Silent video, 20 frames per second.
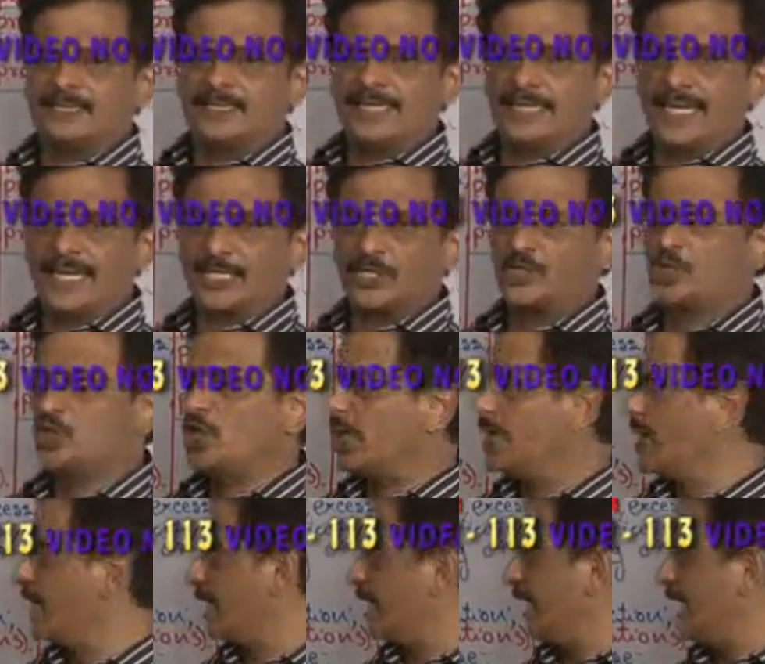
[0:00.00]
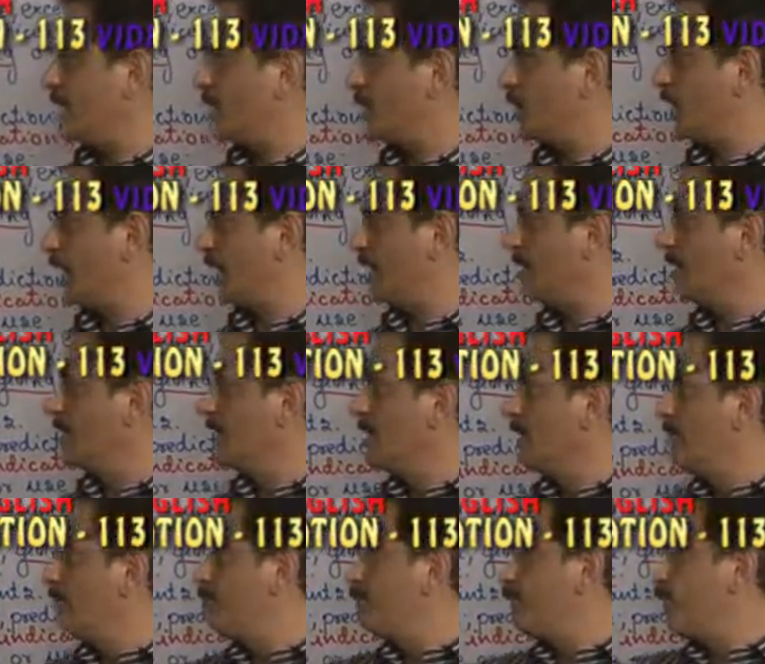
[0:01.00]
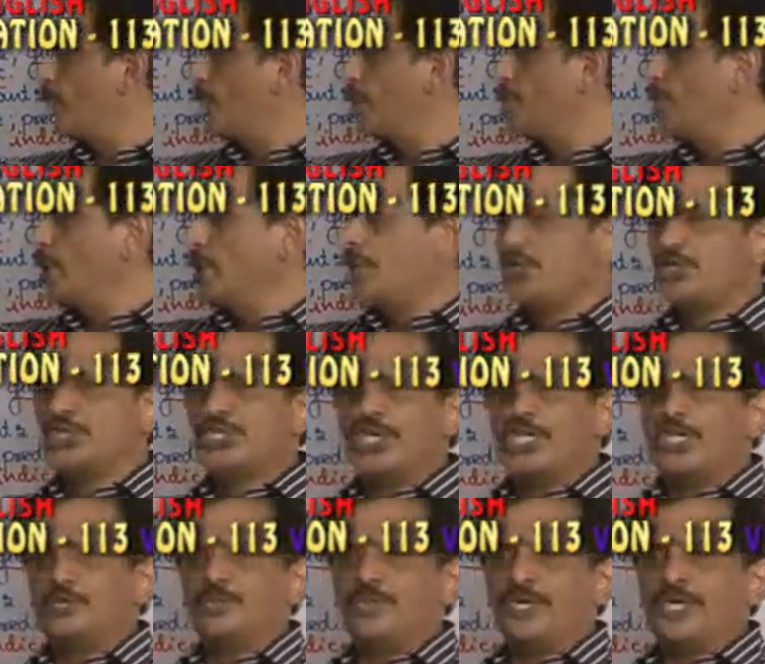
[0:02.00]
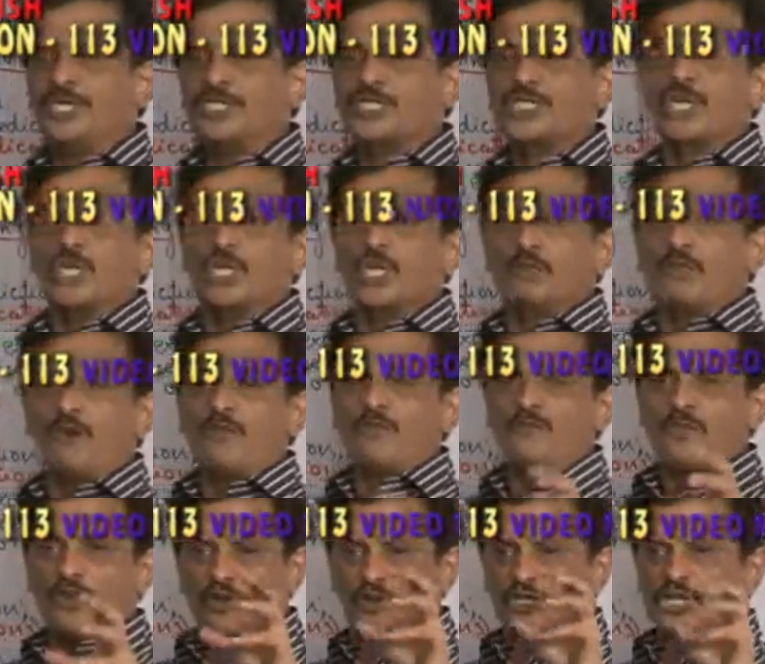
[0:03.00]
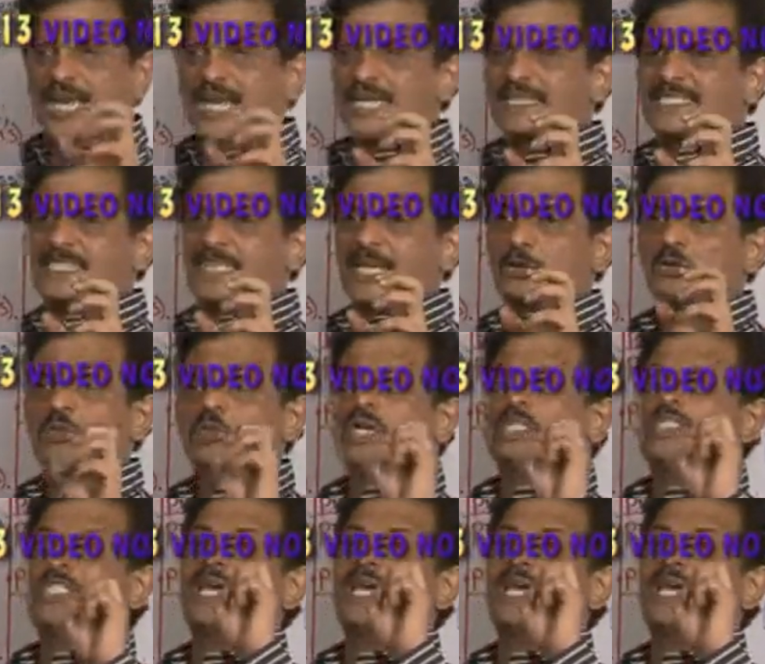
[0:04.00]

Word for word: the next generation. Prognosis means you are forecasting what